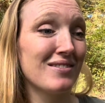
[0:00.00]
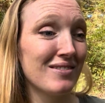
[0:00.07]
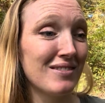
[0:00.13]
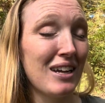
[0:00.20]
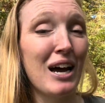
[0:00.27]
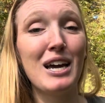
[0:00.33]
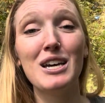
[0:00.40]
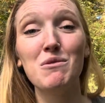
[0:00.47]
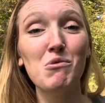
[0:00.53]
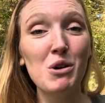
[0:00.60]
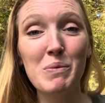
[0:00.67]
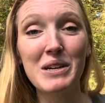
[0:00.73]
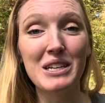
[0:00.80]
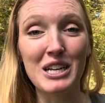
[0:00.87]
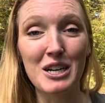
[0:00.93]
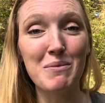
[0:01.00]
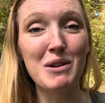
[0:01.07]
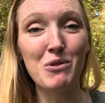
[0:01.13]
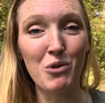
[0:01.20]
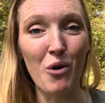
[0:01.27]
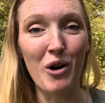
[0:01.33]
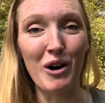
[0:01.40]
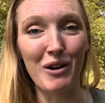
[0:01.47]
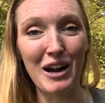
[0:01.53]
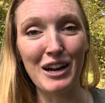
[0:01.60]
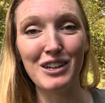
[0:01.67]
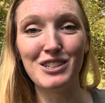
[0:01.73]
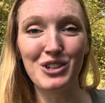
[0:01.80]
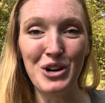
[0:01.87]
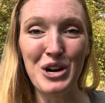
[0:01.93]
I am woman, hear me roar. I
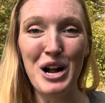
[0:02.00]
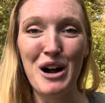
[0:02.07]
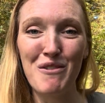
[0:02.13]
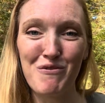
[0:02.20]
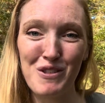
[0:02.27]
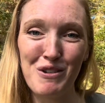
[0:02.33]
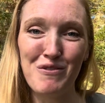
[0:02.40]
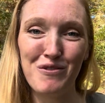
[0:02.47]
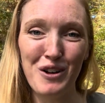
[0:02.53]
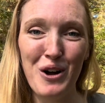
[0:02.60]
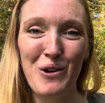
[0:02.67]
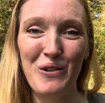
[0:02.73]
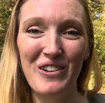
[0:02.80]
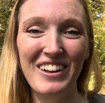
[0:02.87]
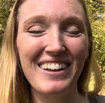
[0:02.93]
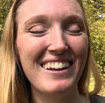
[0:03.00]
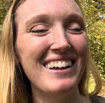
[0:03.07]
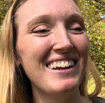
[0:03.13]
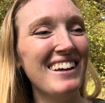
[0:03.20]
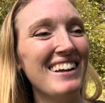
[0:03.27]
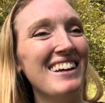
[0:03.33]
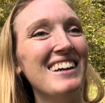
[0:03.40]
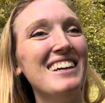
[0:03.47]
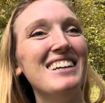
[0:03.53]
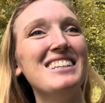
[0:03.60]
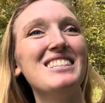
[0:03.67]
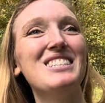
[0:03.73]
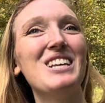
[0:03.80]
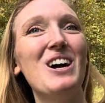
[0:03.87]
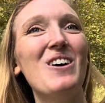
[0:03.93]
can turn off the phone.
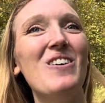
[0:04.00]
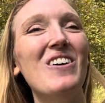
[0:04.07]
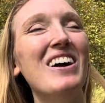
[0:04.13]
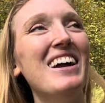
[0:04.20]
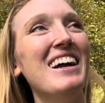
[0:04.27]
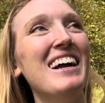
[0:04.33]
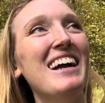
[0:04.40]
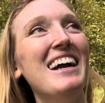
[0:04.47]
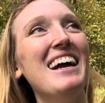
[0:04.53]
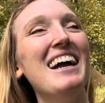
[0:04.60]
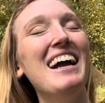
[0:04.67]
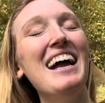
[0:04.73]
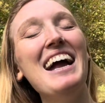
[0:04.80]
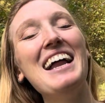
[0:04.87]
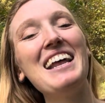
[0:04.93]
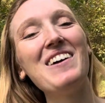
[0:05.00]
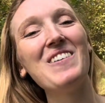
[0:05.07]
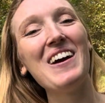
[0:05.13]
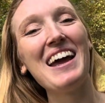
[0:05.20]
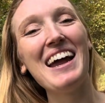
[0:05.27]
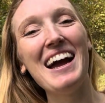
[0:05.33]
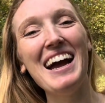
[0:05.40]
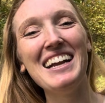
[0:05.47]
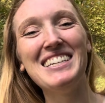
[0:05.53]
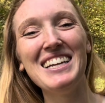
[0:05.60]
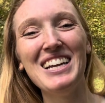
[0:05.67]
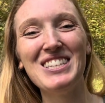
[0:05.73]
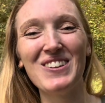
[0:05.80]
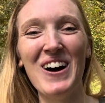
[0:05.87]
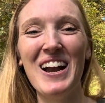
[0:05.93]
So anyway, I
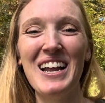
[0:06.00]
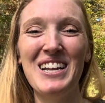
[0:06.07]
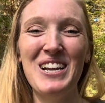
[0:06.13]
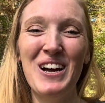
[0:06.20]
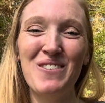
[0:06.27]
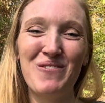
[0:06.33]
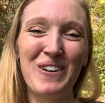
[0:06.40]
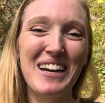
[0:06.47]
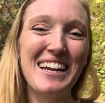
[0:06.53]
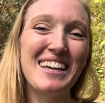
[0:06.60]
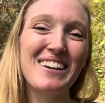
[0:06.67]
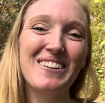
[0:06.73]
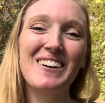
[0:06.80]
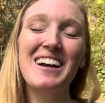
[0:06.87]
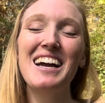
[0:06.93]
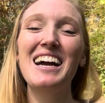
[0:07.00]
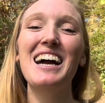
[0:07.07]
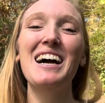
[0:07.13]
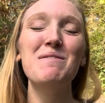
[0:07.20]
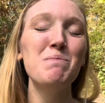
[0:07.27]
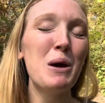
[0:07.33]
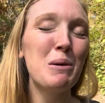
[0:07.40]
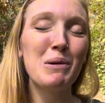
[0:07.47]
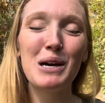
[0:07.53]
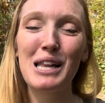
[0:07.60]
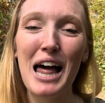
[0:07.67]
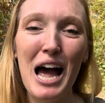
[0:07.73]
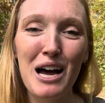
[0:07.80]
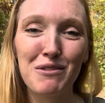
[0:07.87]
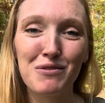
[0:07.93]
just wanted to bring you maybe a
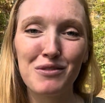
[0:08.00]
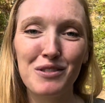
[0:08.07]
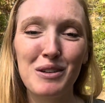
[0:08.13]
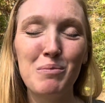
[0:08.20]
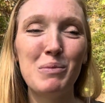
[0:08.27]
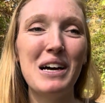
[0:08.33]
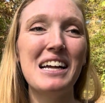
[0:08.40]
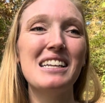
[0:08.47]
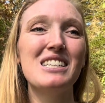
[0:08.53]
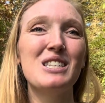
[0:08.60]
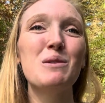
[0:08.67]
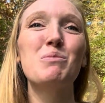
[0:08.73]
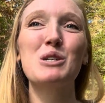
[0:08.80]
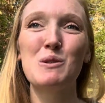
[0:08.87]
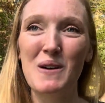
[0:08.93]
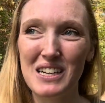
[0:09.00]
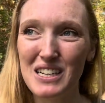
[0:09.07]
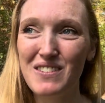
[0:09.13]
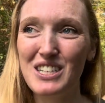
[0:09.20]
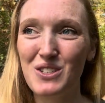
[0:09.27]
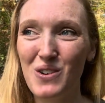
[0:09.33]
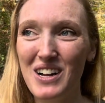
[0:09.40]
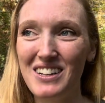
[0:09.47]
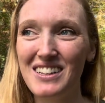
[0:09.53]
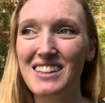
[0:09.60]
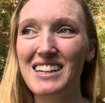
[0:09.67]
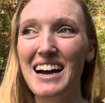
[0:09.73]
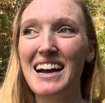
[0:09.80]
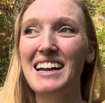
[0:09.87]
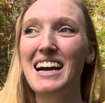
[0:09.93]
laugh, but some perspective as well,
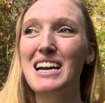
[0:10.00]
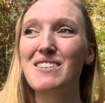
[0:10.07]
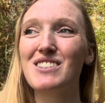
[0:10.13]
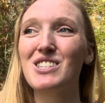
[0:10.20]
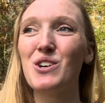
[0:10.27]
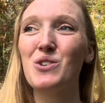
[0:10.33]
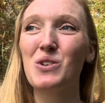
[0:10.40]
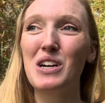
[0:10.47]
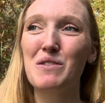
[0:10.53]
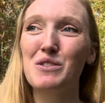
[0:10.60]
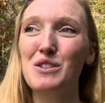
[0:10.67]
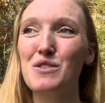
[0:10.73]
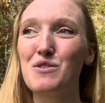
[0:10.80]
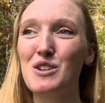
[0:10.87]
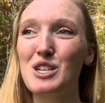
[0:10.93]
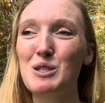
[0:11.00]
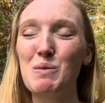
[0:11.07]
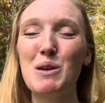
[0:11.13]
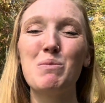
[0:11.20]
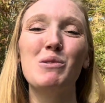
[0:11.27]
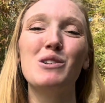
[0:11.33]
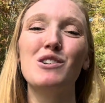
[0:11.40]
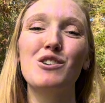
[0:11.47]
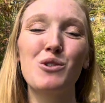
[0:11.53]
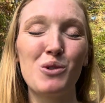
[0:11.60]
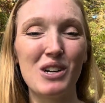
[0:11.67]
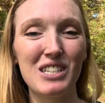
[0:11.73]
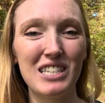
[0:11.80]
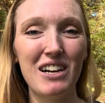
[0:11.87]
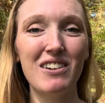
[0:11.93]
that I am so grateful for these people who
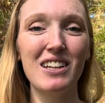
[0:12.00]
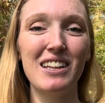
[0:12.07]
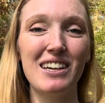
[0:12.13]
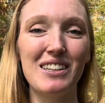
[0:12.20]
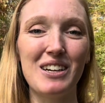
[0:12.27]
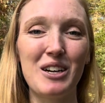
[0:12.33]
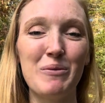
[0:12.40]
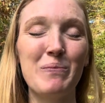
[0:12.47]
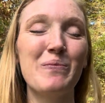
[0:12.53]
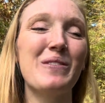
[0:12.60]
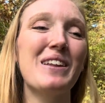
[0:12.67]
are sounding the alarm.